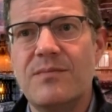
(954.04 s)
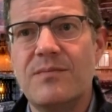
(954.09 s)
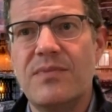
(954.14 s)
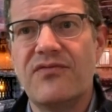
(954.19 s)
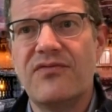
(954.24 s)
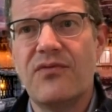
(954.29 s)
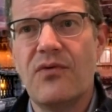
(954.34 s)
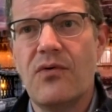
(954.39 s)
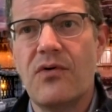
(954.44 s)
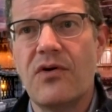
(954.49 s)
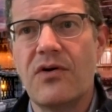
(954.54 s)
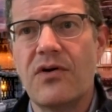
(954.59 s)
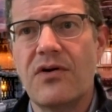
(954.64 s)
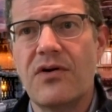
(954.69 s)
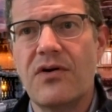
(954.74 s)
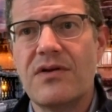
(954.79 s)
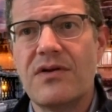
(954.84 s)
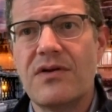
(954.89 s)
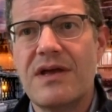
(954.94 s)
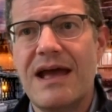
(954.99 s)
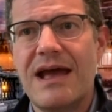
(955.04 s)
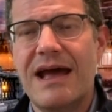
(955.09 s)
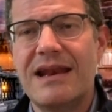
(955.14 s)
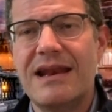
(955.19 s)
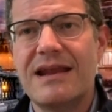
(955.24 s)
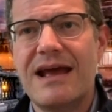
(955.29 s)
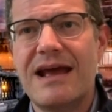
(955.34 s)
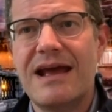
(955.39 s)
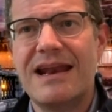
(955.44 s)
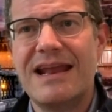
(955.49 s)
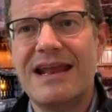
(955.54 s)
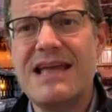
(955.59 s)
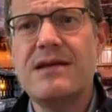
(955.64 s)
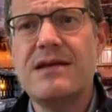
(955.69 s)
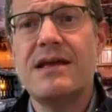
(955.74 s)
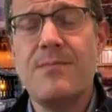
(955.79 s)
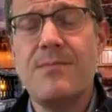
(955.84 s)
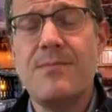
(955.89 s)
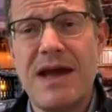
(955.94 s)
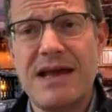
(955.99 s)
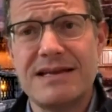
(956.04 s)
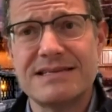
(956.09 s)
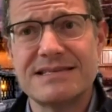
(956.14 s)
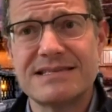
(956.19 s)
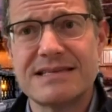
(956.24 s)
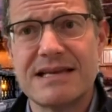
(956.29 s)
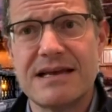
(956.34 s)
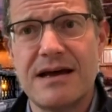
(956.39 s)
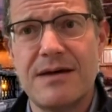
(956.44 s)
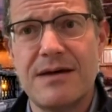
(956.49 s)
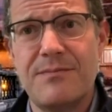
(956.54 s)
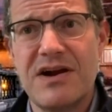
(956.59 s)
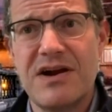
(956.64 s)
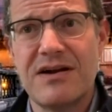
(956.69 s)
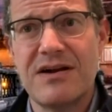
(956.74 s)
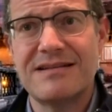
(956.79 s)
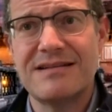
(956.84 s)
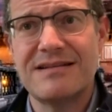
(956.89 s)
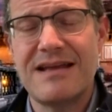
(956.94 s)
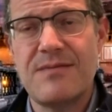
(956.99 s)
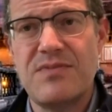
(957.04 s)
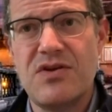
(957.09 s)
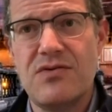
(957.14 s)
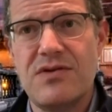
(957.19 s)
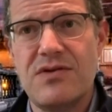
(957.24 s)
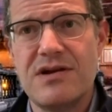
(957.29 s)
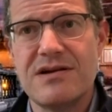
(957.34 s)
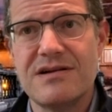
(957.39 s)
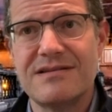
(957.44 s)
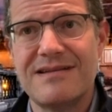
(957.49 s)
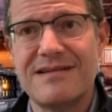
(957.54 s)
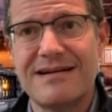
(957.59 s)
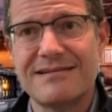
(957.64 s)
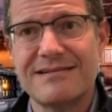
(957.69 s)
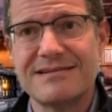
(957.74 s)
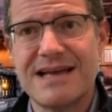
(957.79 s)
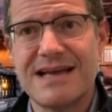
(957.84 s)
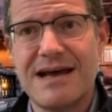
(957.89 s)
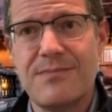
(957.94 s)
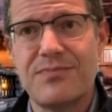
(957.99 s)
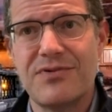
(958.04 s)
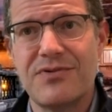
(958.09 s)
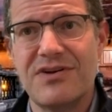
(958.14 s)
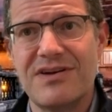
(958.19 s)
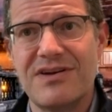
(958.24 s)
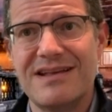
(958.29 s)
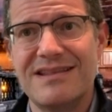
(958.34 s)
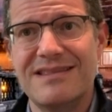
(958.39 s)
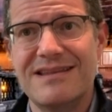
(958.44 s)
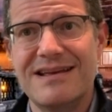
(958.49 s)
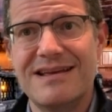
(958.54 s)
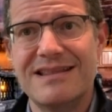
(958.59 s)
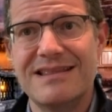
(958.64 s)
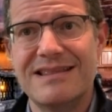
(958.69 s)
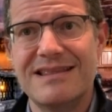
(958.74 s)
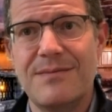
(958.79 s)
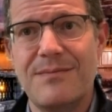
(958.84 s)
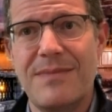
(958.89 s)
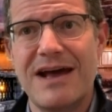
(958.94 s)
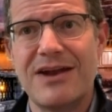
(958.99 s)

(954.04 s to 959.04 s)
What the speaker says: before, and he made his American debut here at Dallas Opera in the Manon.